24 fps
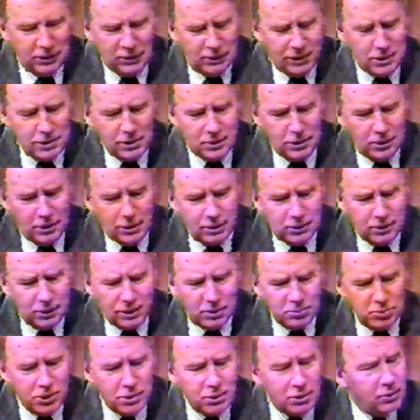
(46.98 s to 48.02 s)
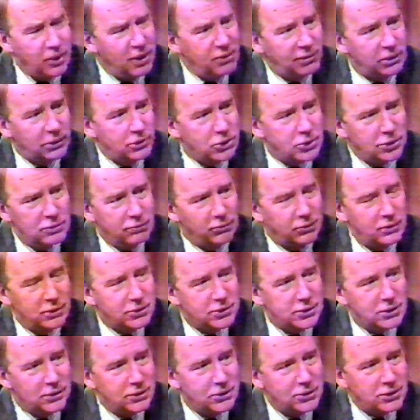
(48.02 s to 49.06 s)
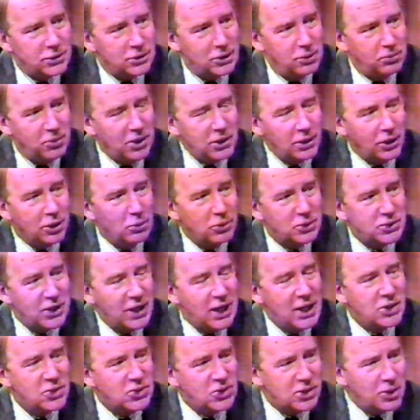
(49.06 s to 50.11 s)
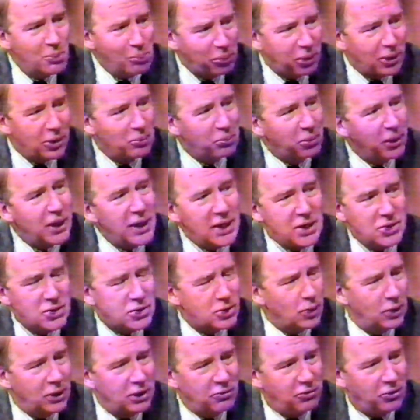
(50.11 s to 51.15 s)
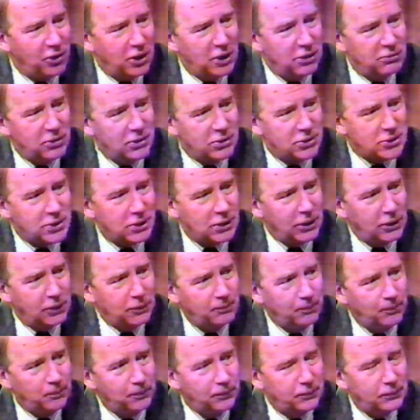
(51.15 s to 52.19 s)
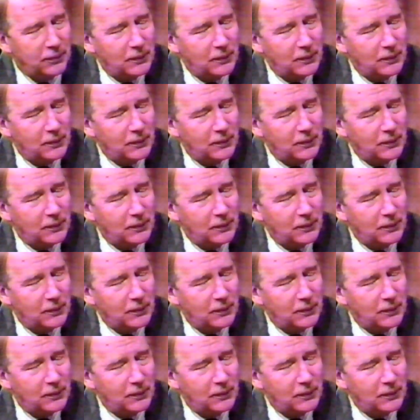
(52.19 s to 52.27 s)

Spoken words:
The computer revolution, for instance. America was a simpler place 25 years ago.